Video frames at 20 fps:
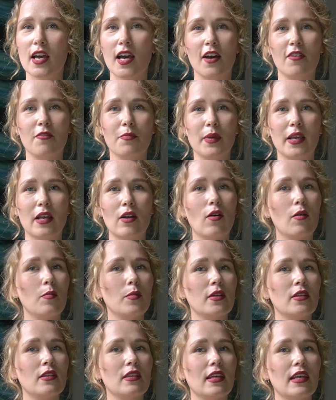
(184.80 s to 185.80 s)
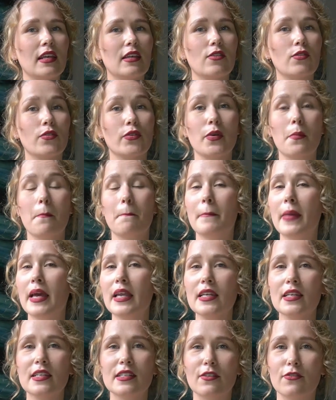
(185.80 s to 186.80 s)
have been common through
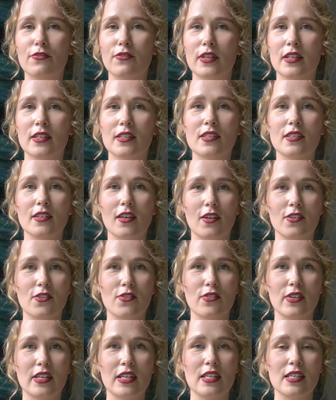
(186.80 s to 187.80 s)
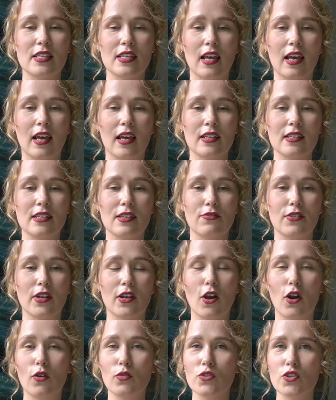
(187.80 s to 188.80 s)
many different countries and
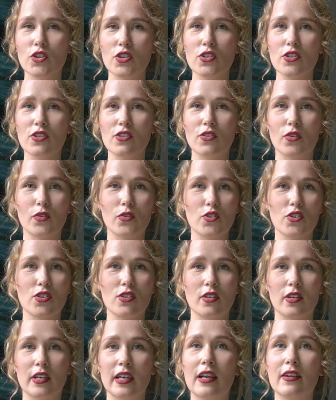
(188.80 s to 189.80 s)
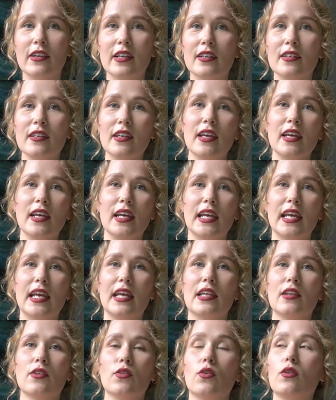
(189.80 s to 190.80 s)
different cultures, not just Hungarian.
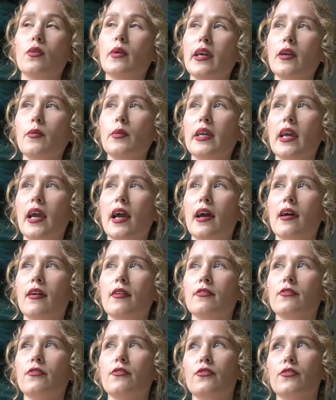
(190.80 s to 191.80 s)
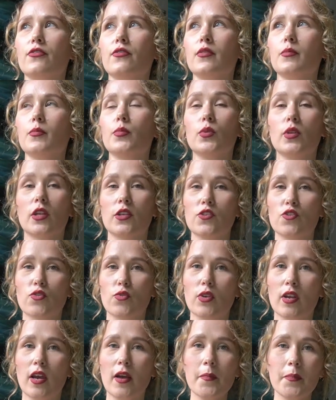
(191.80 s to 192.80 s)
In Norway we have
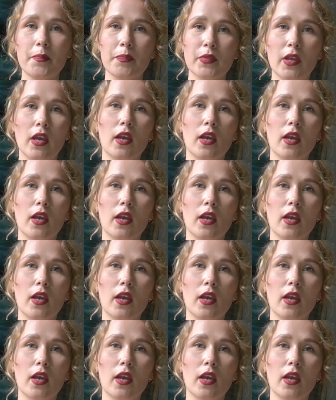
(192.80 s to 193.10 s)
bunadsskjorta,